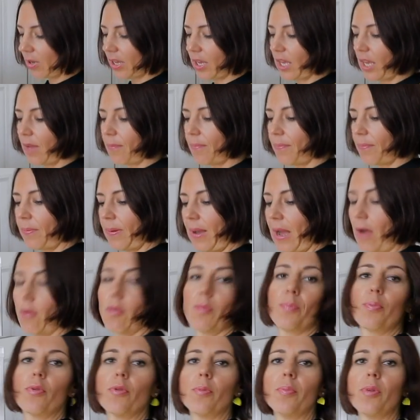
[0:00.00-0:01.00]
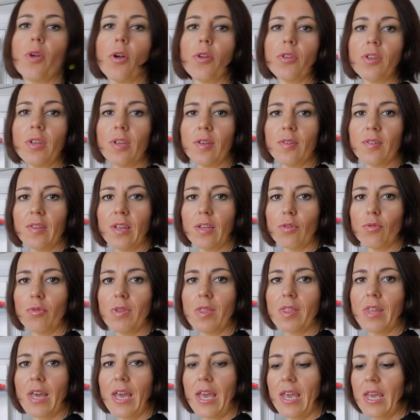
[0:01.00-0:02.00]
we keep our probiotics that
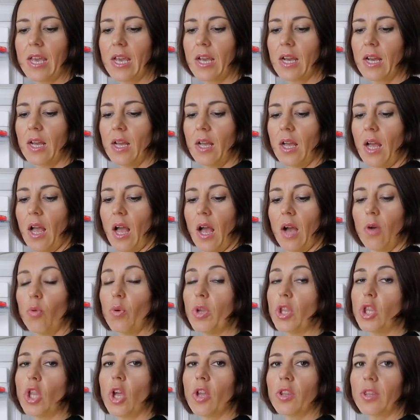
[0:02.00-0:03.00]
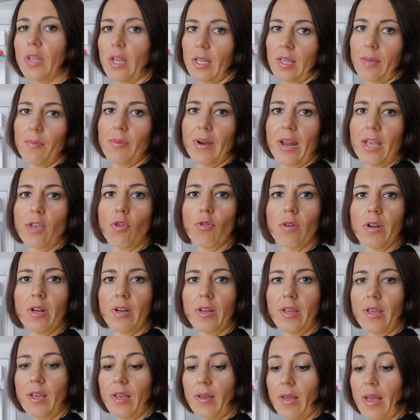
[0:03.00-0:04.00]
we take we don't take them
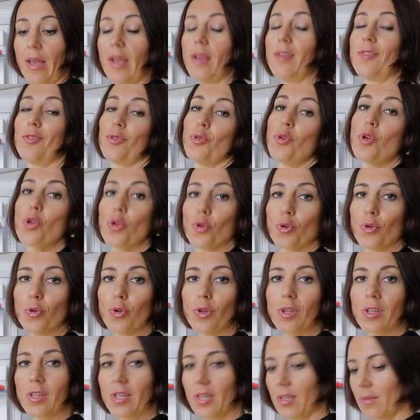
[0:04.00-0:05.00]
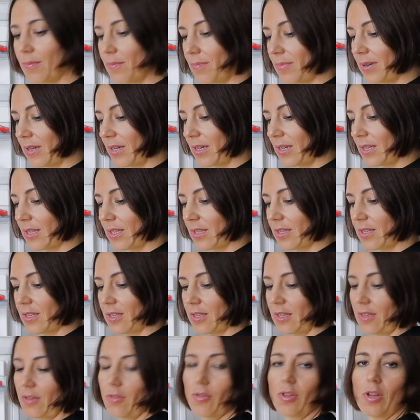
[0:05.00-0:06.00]
regularly as we should, but
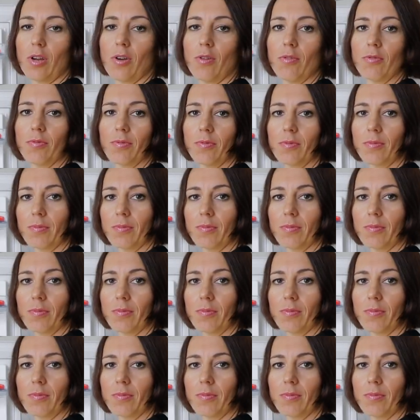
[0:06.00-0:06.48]
you know,